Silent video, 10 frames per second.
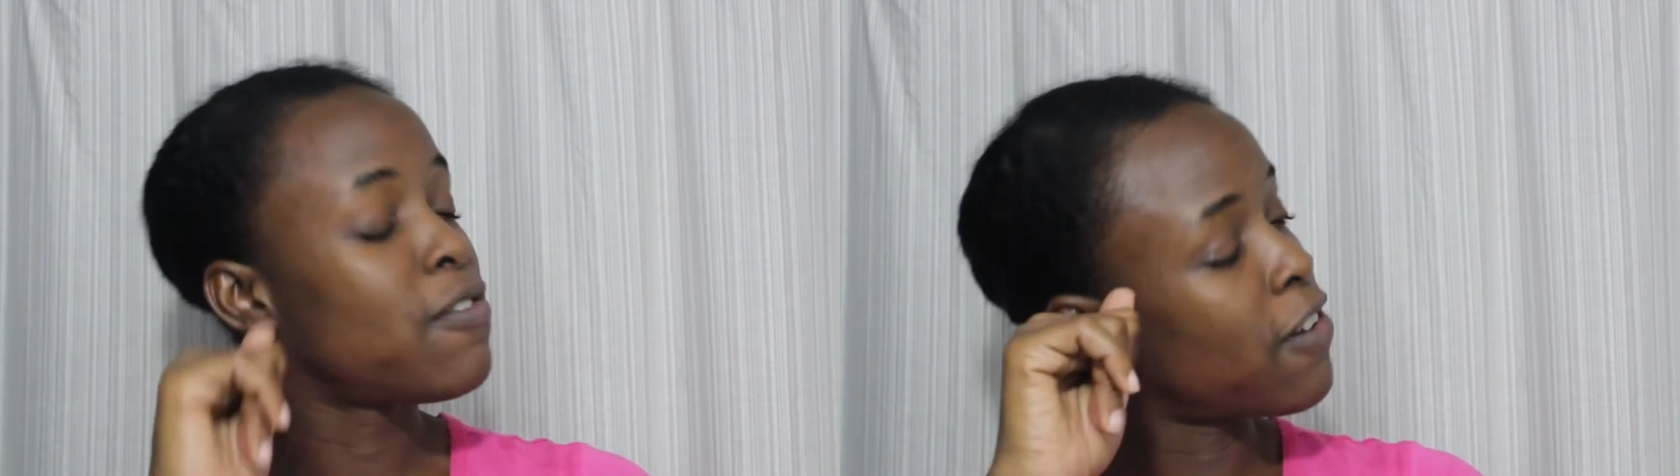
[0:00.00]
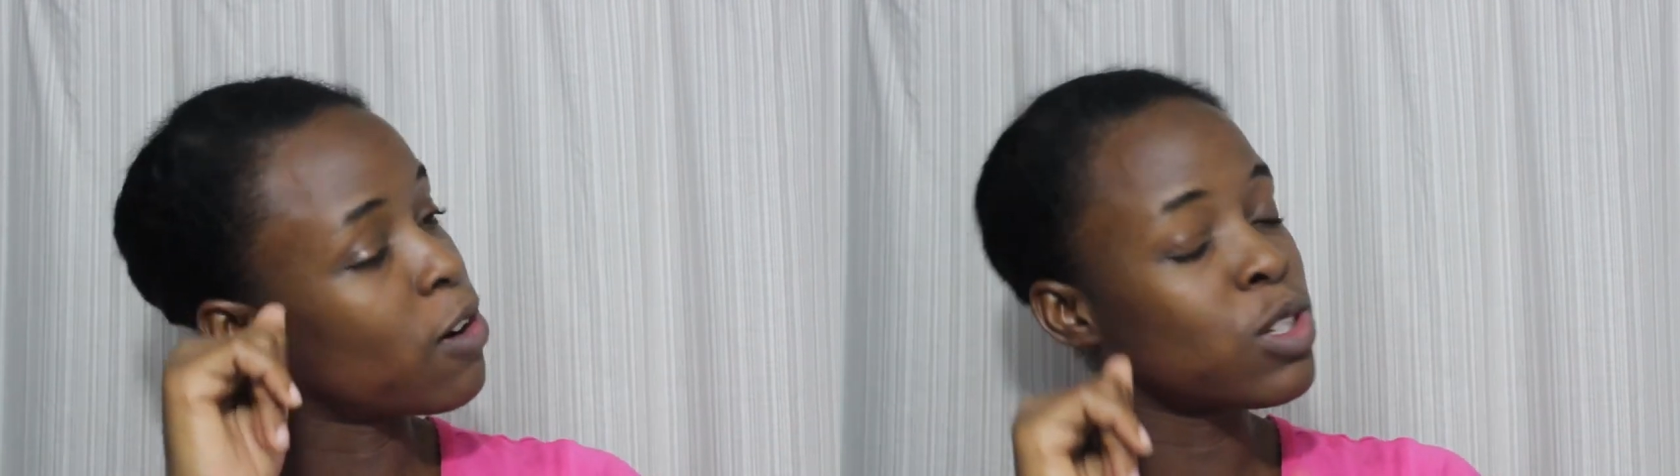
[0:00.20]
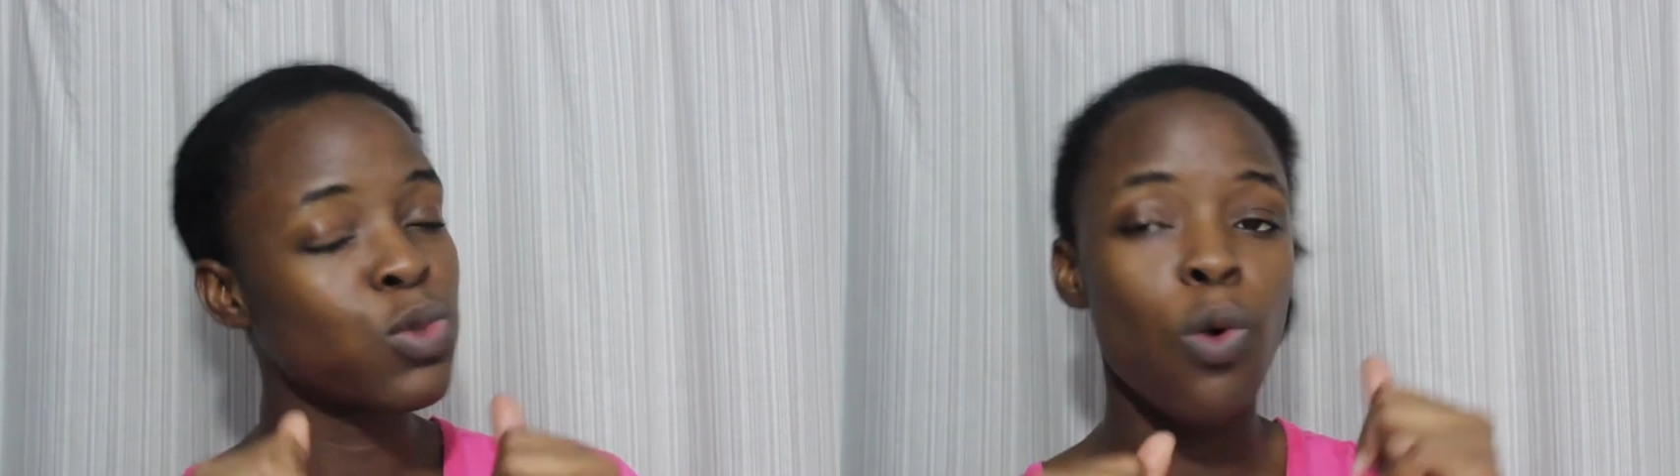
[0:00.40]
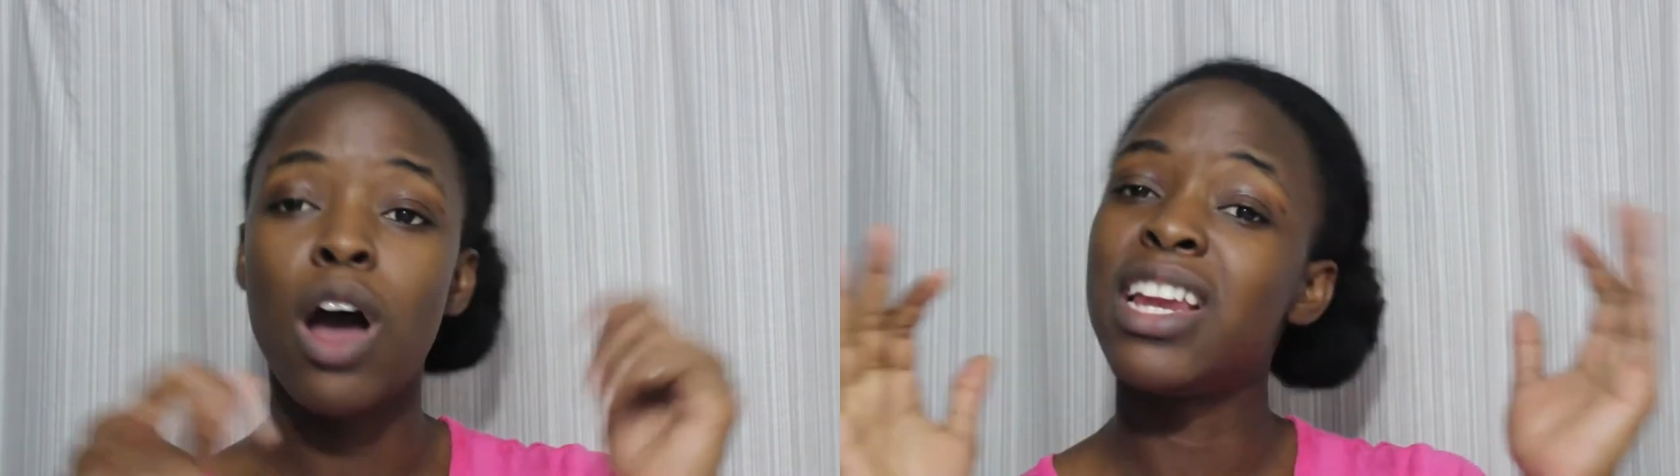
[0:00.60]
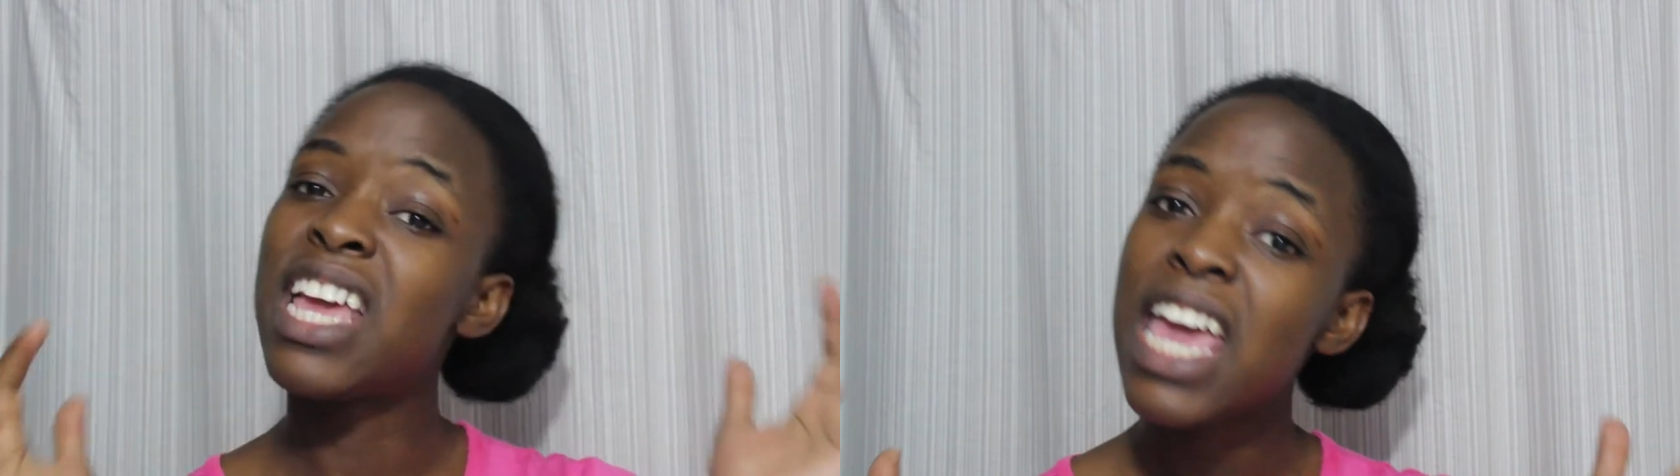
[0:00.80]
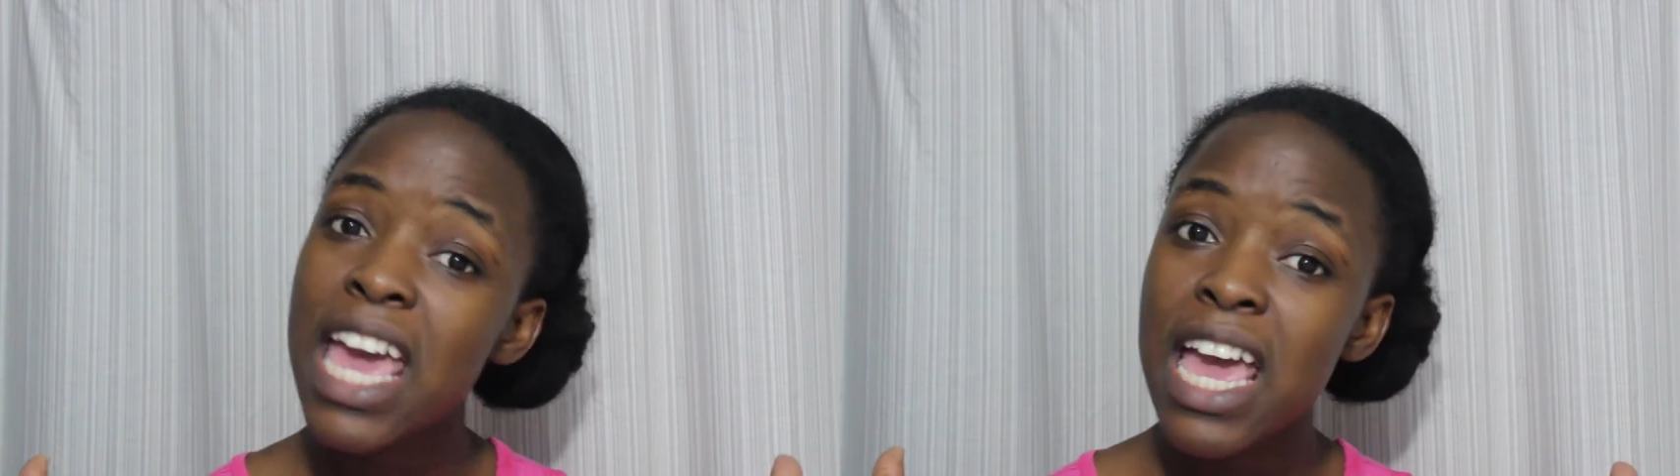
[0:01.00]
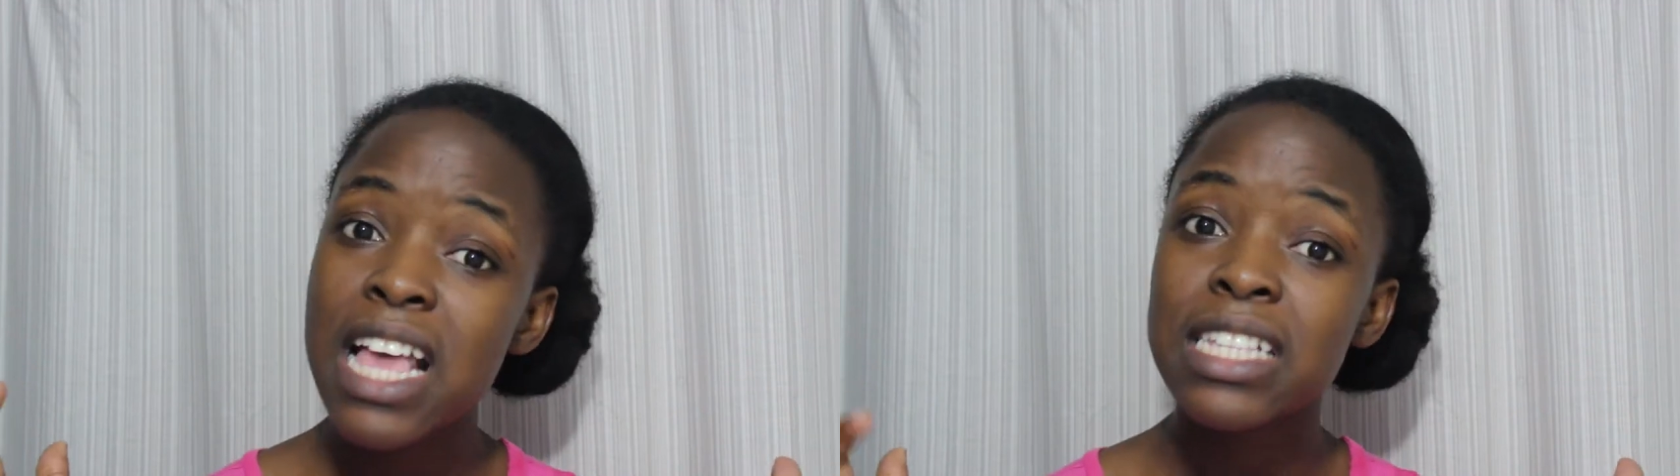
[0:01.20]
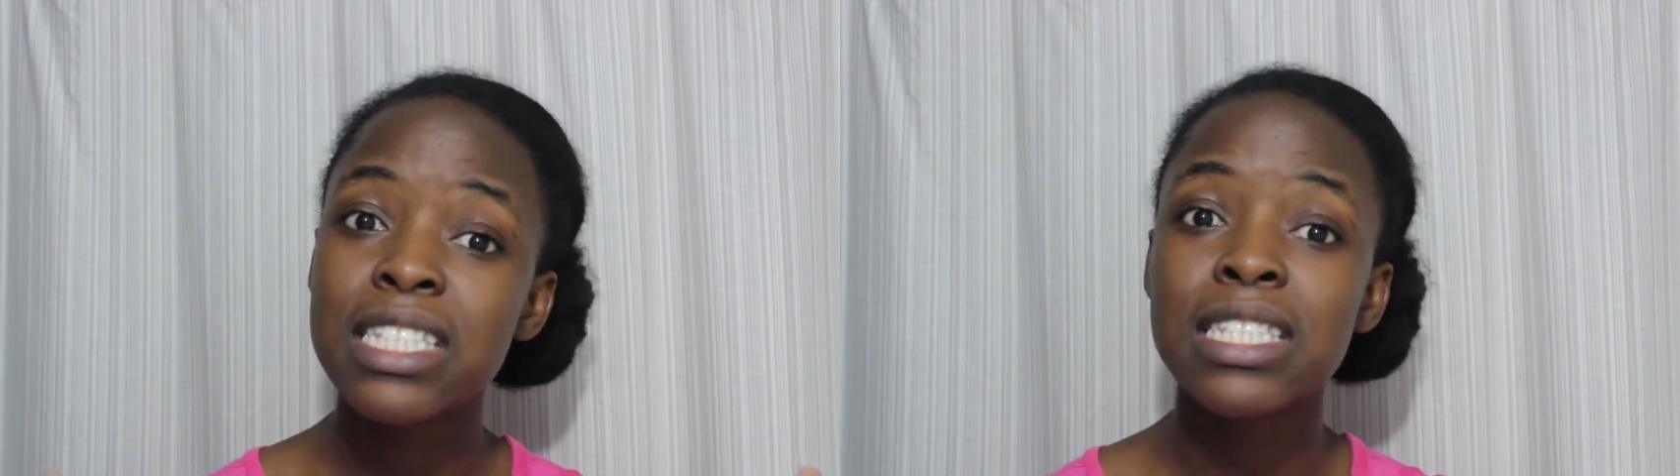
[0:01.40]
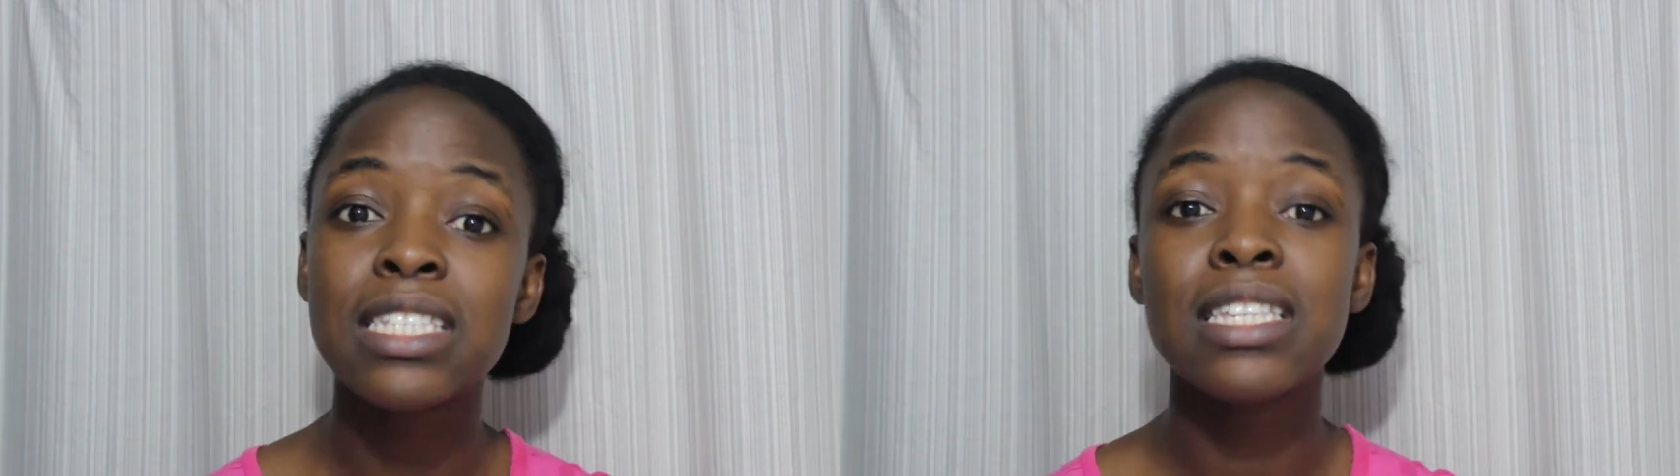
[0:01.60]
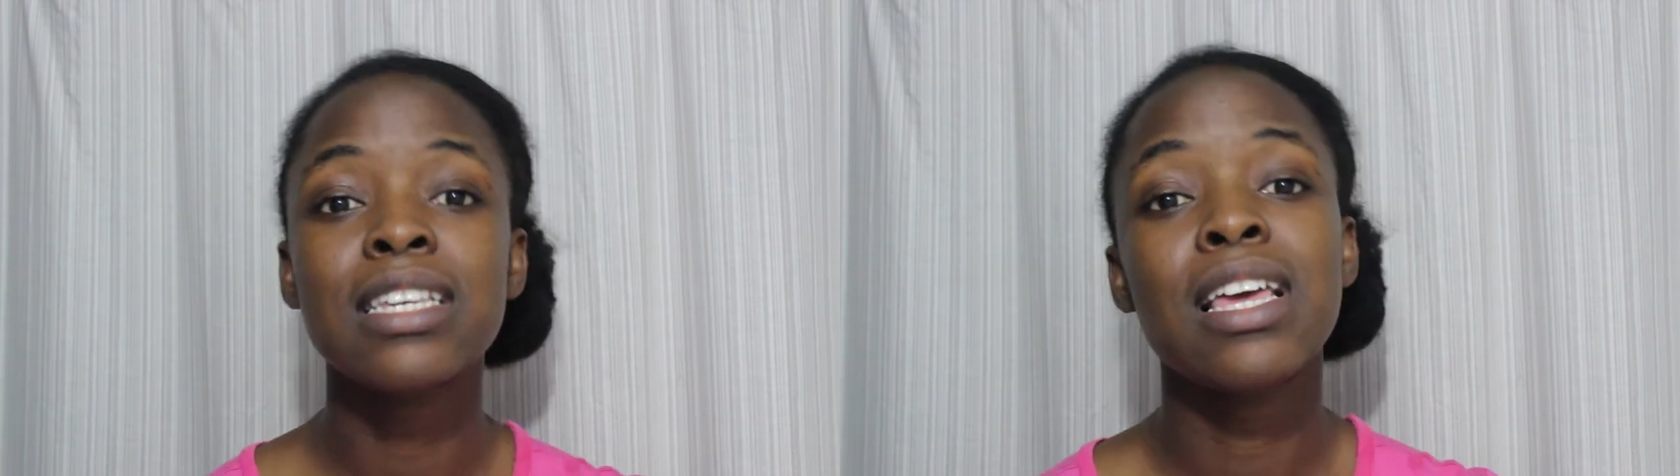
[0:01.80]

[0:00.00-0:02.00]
first one is